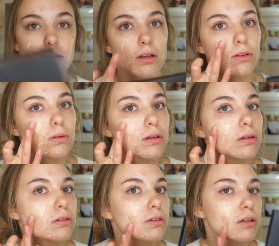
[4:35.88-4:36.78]
That's what it
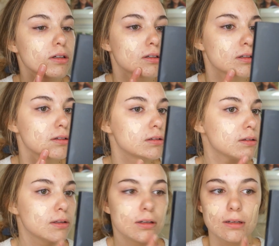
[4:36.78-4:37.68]
looks like.
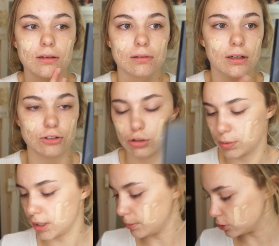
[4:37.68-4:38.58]
I
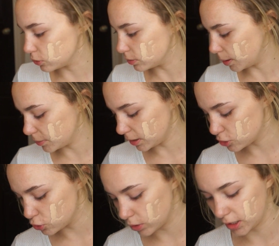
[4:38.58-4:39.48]
should probably do, I
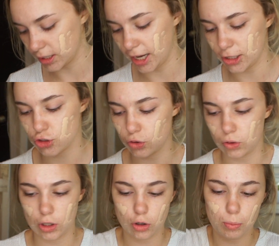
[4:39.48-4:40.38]
might do like an extra
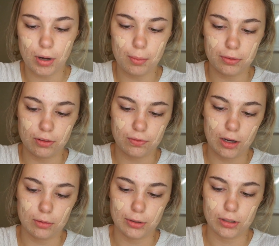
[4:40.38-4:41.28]
little pump of the
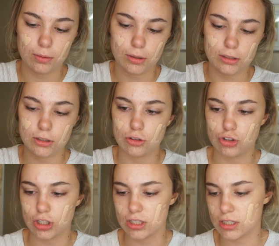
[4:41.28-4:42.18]
Flower Beauty one
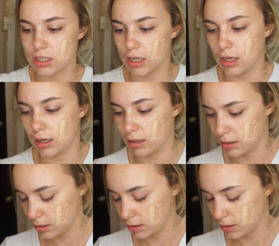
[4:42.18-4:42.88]
just to